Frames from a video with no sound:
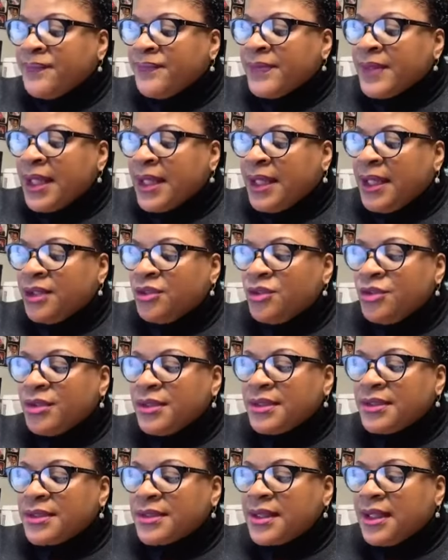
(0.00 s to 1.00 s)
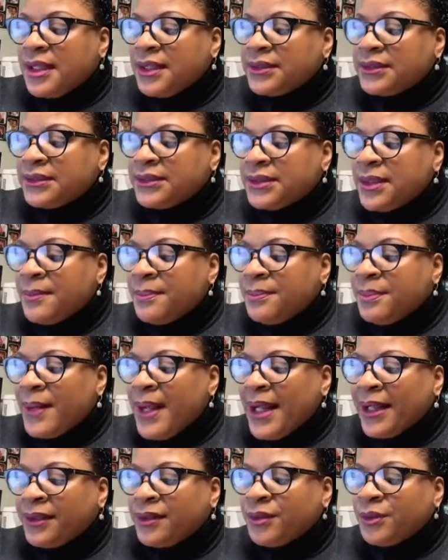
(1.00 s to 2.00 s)
Can you discuss some
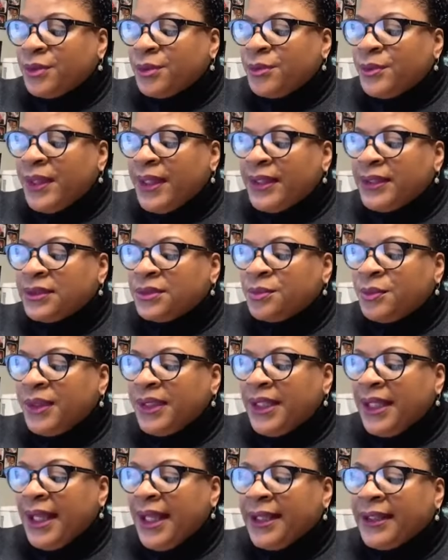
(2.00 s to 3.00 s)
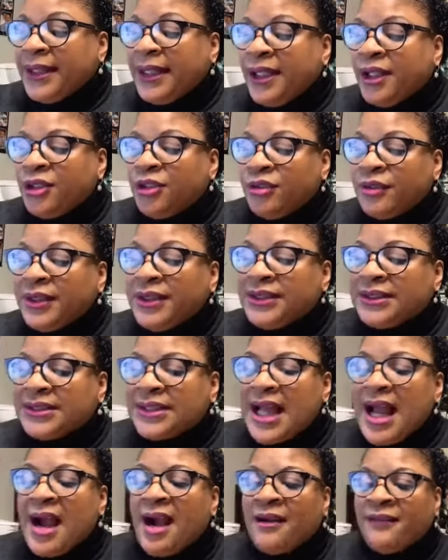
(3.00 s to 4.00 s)
practical ways we can increase
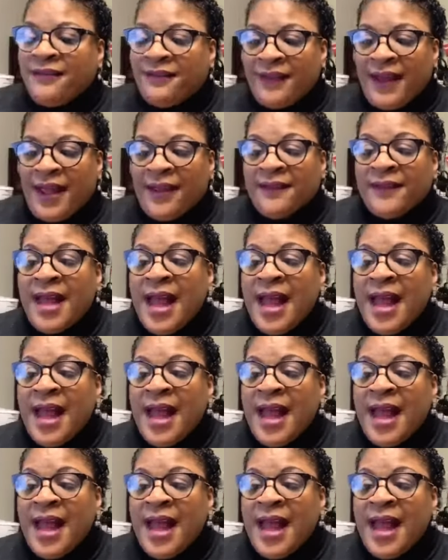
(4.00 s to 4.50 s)
our faith?